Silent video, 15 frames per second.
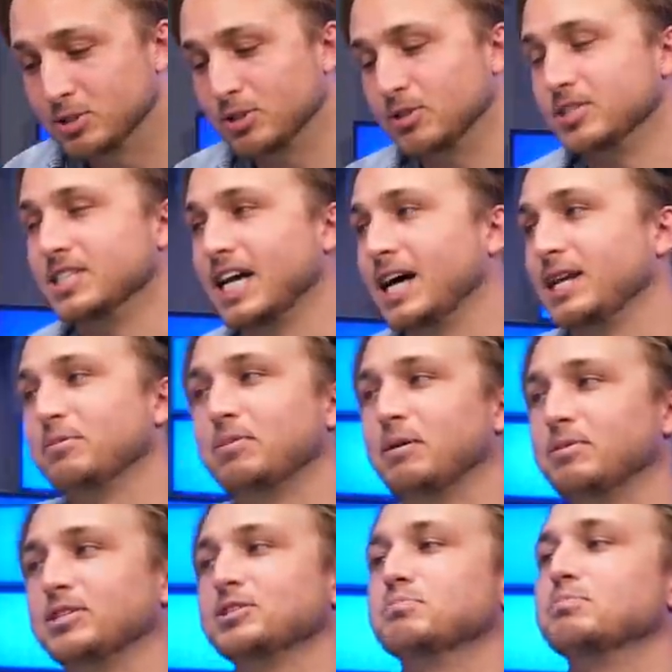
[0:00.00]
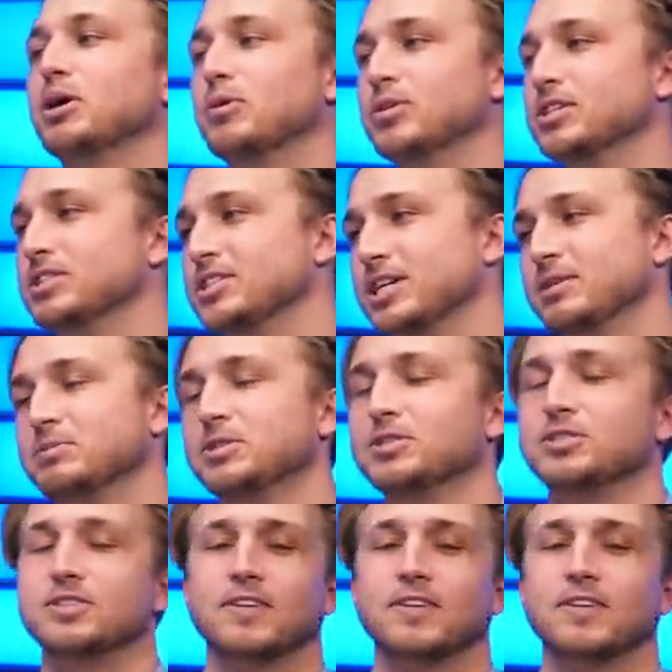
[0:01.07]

So does that? That probably does bonus damage.